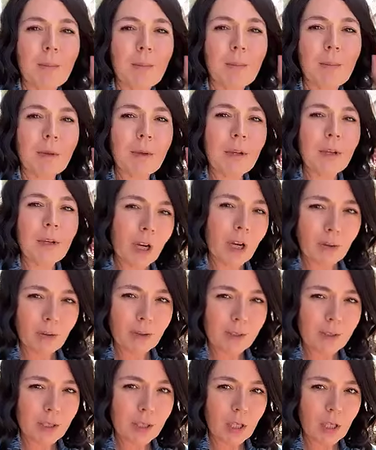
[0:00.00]
your accounts
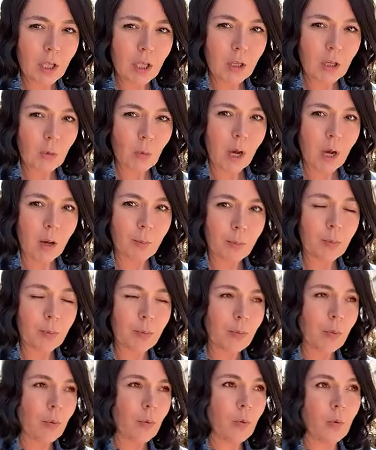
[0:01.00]
didn't queue up,
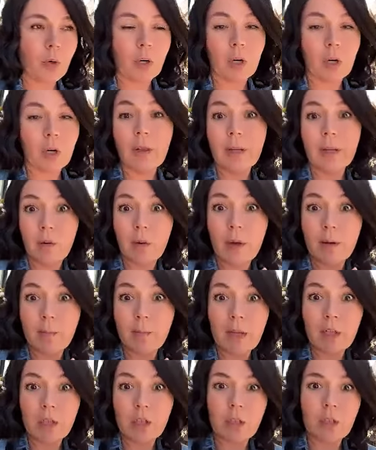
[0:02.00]
or like you had
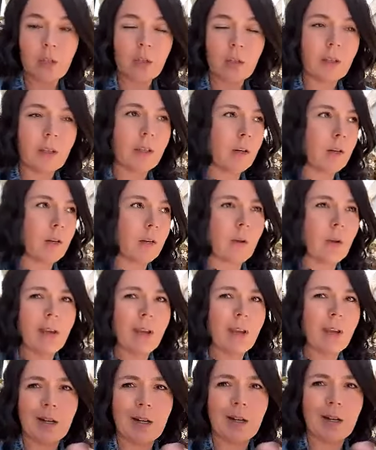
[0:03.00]
mentioned earlier, you
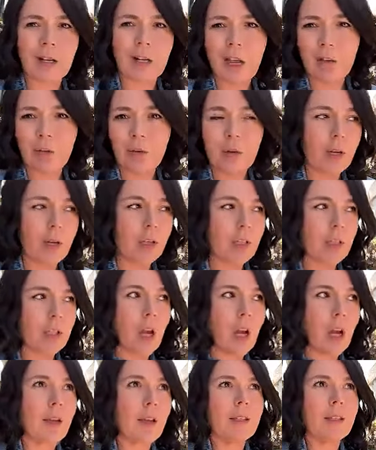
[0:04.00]
had an account, you had
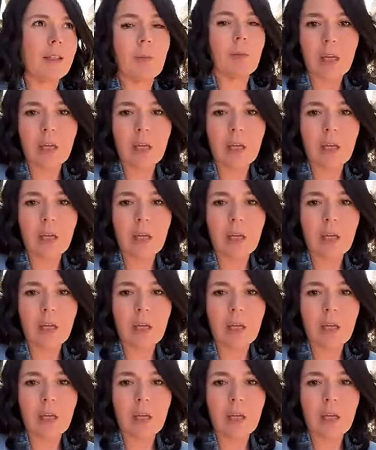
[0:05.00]
tons of money